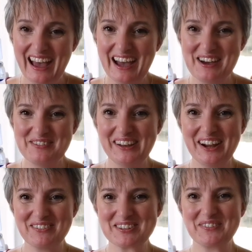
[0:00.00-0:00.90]
And
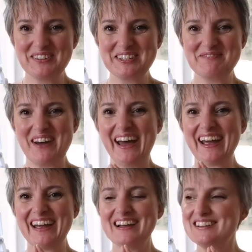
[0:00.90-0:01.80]
I responded
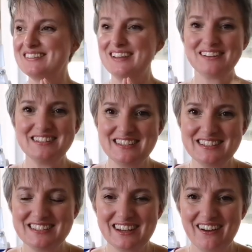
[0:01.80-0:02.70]
back, guilty
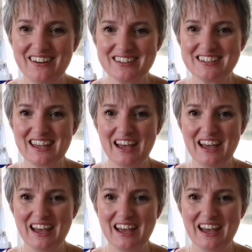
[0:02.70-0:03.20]
as charged.